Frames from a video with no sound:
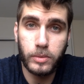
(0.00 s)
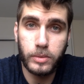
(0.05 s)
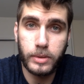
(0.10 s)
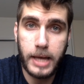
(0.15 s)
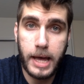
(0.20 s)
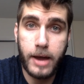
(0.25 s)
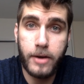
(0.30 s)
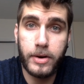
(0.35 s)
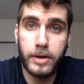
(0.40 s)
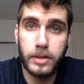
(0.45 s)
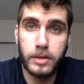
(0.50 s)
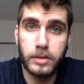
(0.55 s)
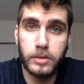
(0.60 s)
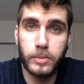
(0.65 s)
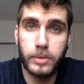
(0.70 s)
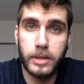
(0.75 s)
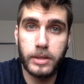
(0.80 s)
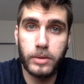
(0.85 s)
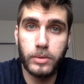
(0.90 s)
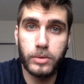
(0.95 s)
characters
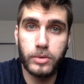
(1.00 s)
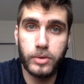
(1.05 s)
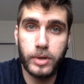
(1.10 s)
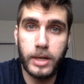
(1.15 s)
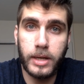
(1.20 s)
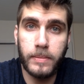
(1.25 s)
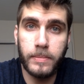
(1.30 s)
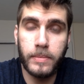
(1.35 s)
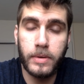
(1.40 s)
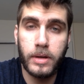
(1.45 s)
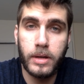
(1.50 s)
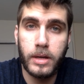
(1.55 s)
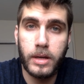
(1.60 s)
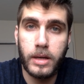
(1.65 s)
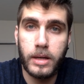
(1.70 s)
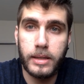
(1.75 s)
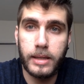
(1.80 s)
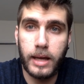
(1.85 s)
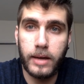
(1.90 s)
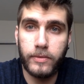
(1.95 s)
within your dream
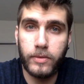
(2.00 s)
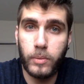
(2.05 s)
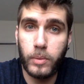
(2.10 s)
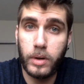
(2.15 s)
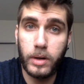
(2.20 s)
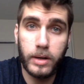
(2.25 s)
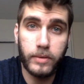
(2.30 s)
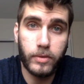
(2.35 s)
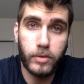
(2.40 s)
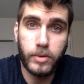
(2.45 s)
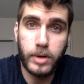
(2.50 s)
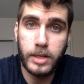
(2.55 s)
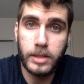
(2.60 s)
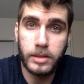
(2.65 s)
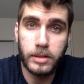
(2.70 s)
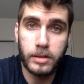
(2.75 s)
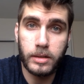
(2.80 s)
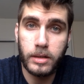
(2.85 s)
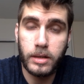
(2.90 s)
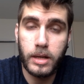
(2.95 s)
that, for whatever
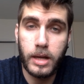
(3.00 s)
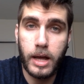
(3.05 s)
reason,